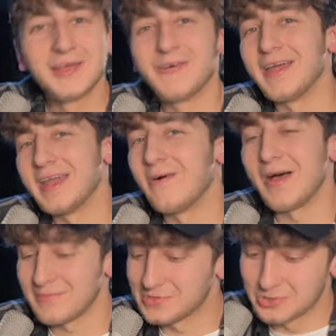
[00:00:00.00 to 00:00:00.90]
Great,
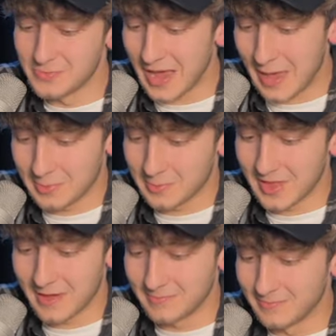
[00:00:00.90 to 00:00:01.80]
now I am super happy
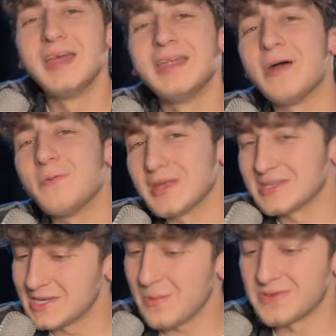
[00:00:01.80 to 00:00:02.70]
with that. Now,
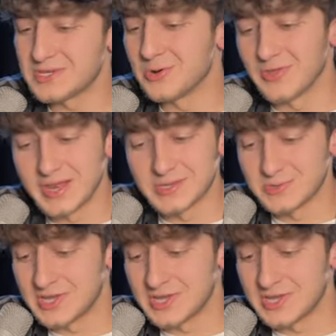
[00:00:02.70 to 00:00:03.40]
we can see we've still got the little